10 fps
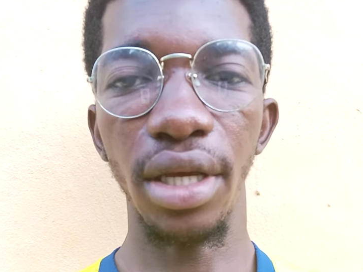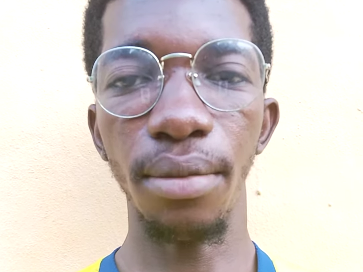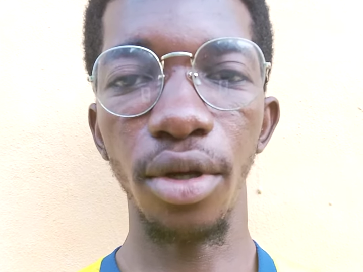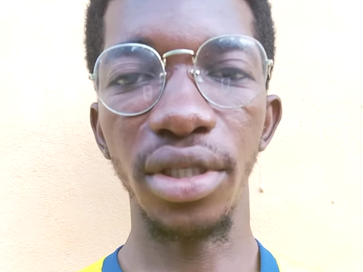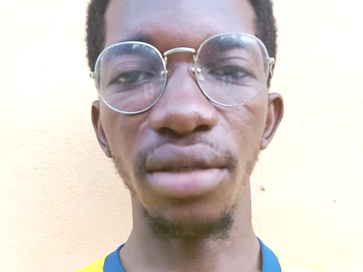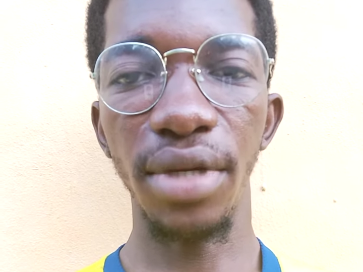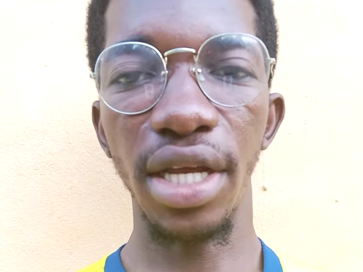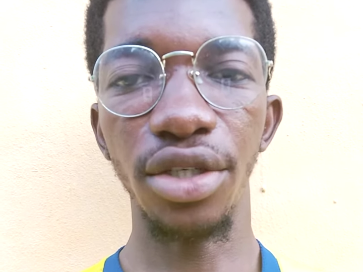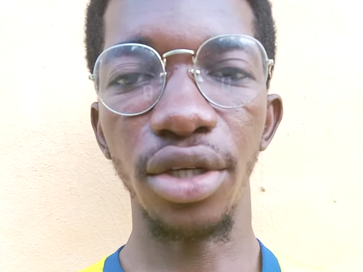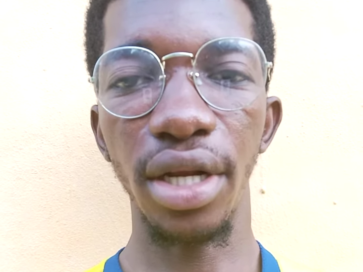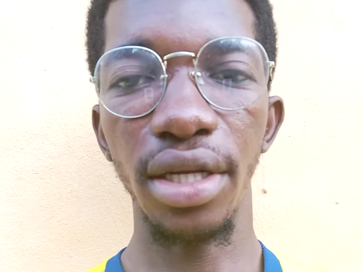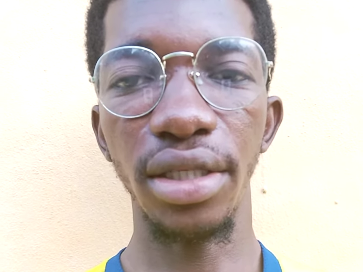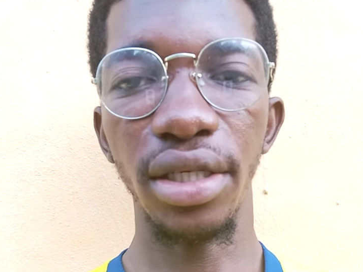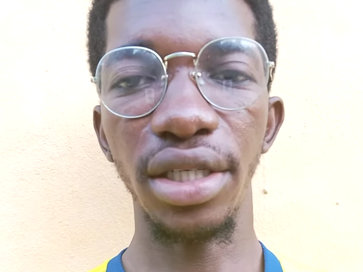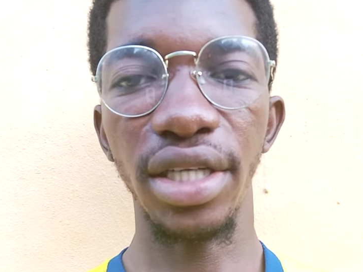a multimedia
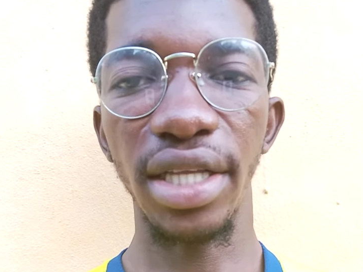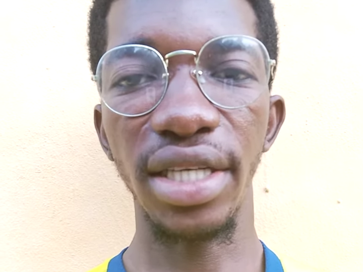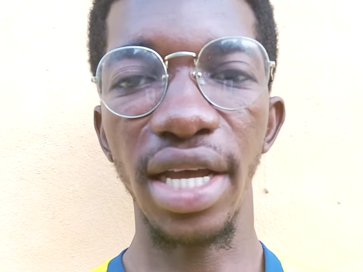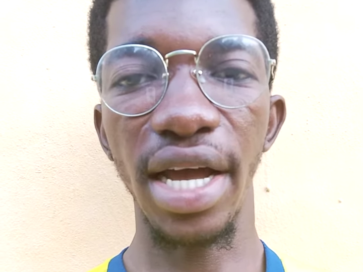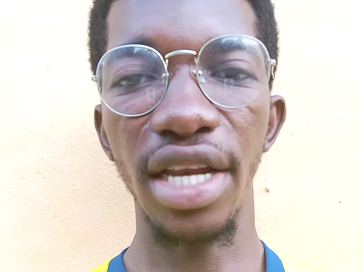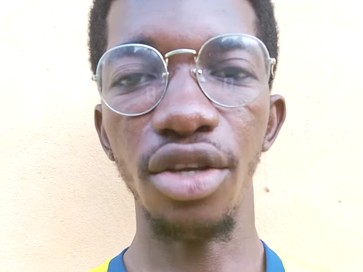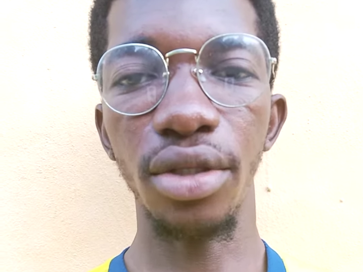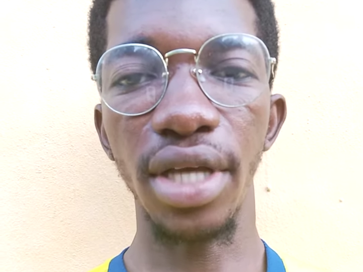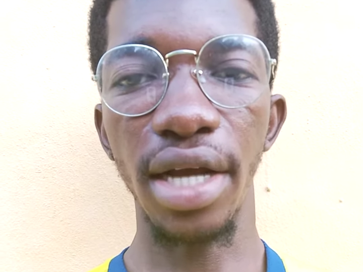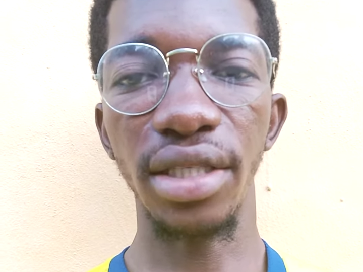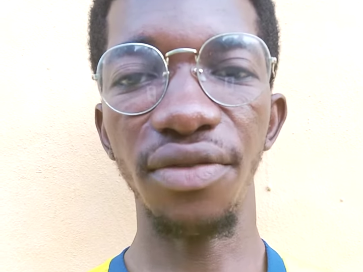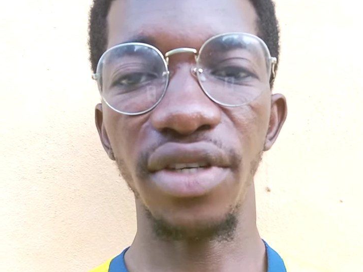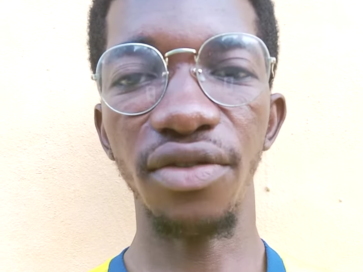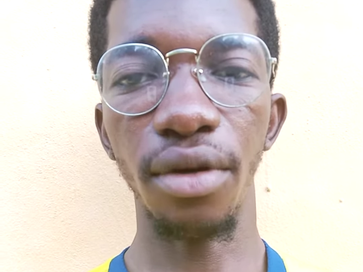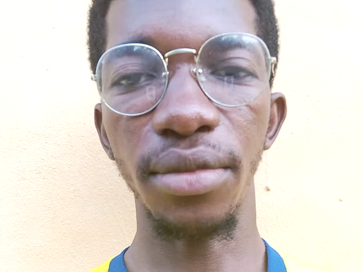journalist, researcher and youth
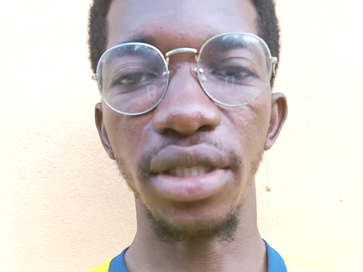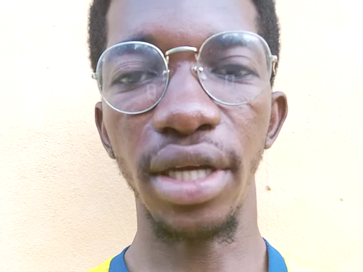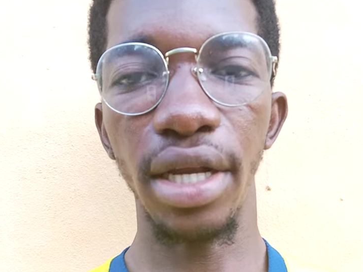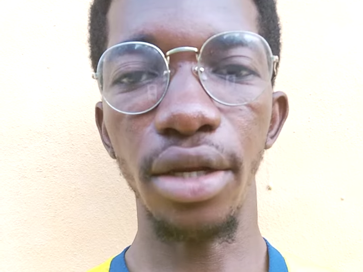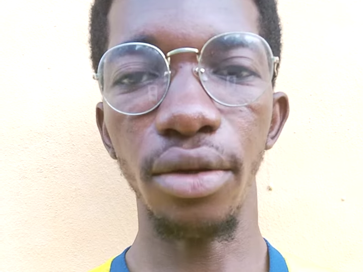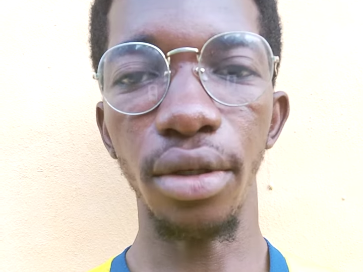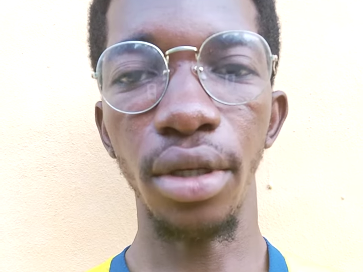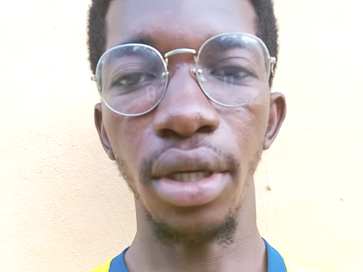activist from Sierra Leone.